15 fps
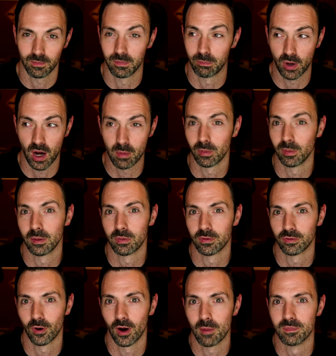probably
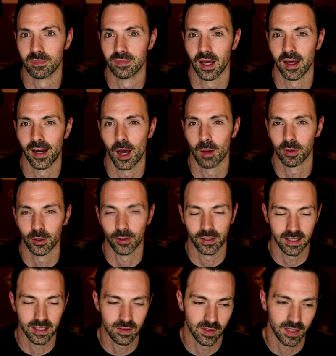before I'm done uploading
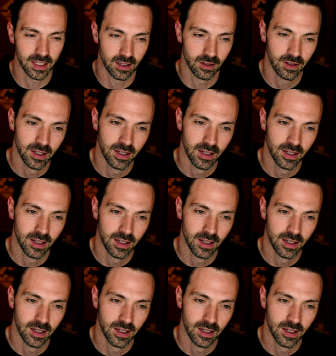this video.